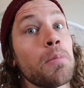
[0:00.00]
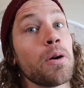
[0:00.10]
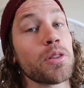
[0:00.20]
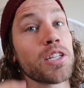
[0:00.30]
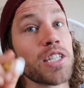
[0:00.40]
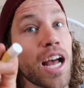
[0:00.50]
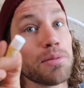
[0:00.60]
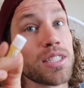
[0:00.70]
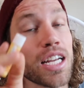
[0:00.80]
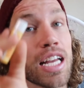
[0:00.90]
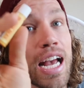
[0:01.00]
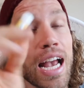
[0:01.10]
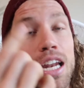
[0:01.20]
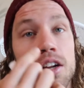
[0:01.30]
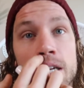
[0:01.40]
bit with the chapstick,
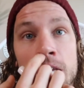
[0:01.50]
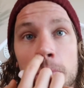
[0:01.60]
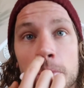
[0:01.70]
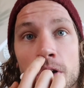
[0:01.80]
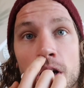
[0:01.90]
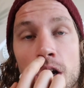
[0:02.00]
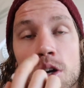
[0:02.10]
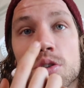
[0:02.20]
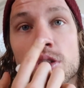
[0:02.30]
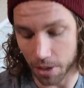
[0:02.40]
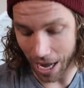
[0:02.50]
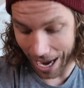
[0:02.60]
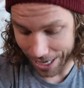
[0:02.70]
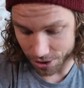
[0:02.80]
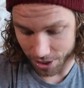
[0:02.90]
and it'll keep your nose
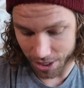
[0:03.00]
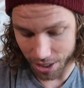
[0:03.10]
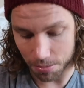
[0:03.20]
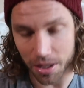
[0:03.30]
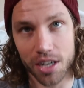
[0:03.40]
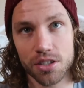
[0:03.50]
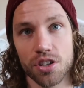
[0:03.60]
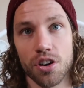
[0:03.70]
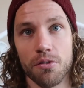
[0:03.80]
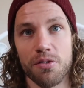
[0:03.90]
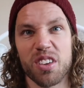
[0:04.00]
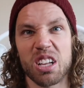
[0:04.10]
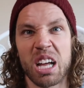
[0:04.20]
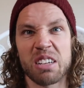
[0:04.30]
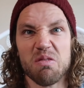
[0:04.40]
hydrated up there so you don't
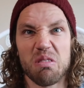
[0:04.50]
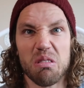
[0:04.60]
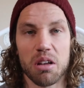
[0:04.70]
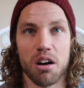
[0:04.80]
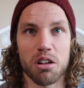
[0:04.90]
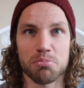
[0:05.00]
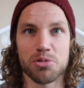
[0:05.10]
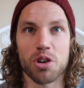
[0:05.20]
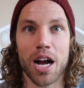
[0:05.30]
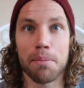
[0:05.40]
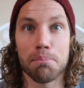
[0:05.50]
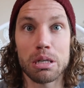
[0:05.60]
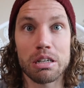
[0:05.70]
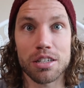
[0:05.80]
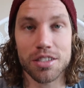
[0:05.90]
feel like all them dry
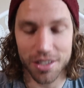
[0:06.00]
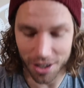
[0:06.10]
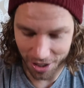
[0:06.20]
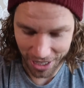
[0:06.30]
boogers and all